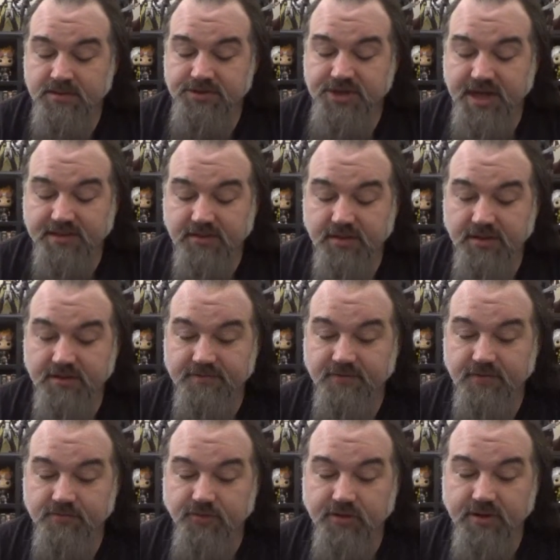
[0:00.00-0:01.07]
Chakalar does
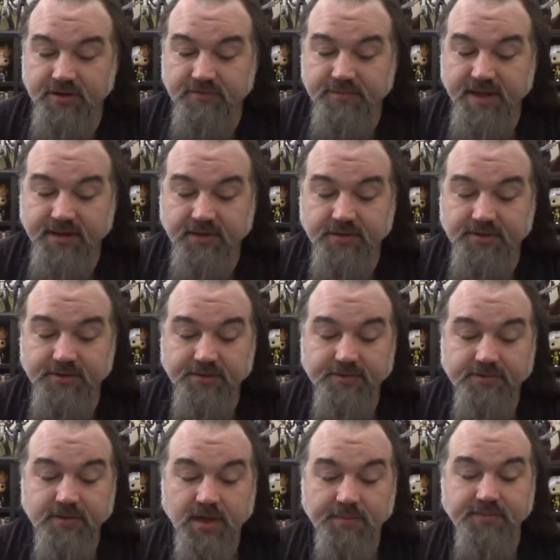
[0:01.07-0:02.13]
for Moira is make her a
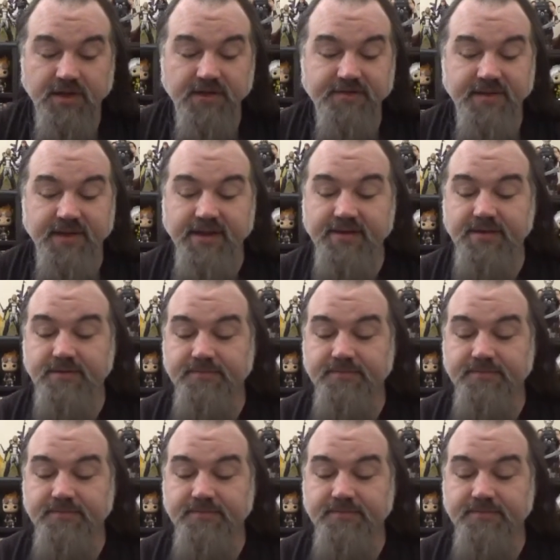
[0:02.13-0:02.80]
new prosthetic.